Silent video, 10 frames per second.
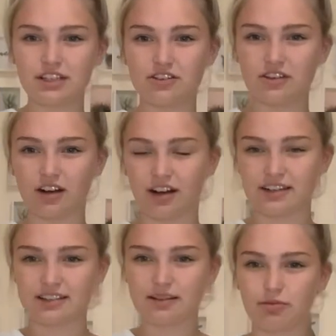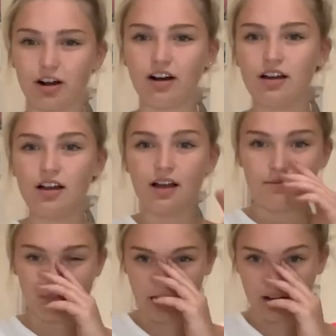you can kind of see the bra,
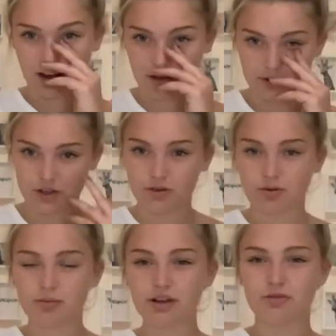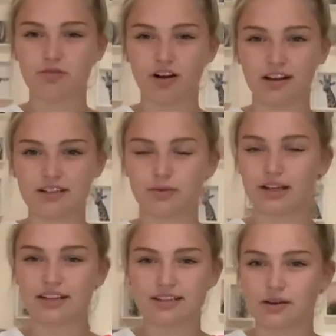but, I mean, you could probably go braless with
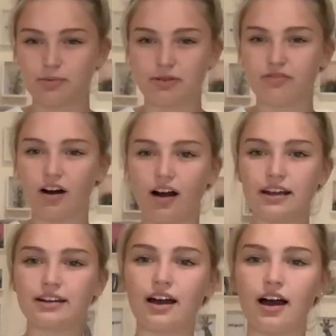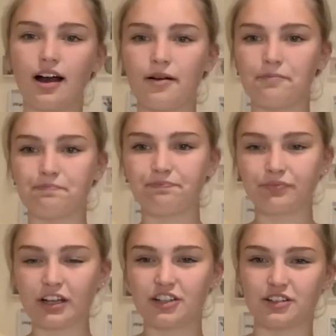this and it would be fine.
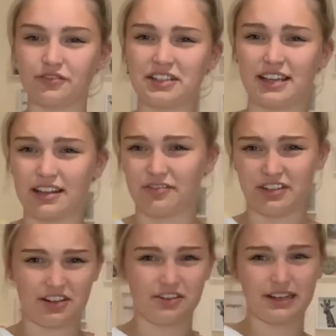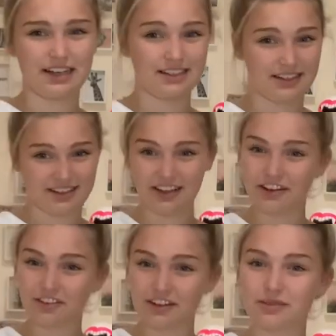Just for the sake of the video, in case it's
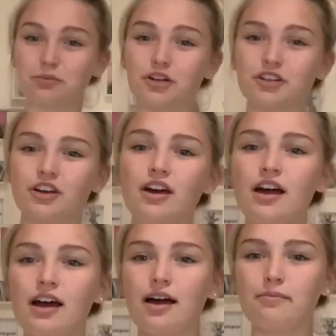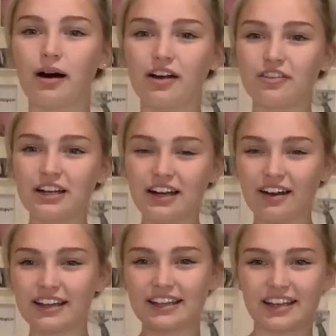see-through, I didn't want to. But I really
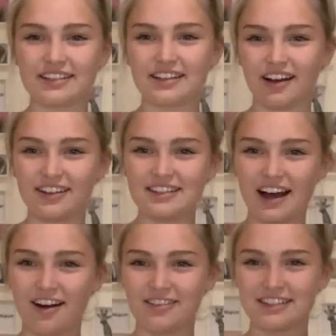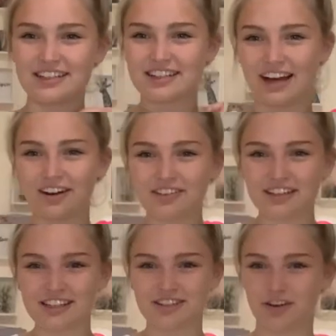like this cut-out detail on
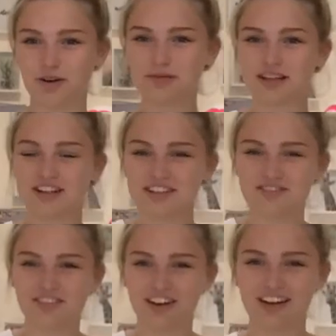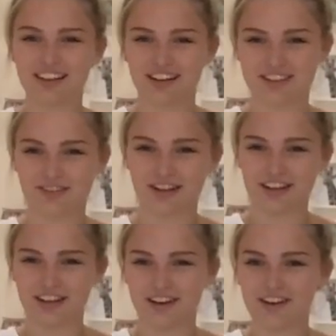these tops. I actually really think it's quite
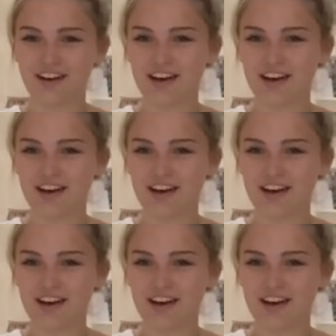cute.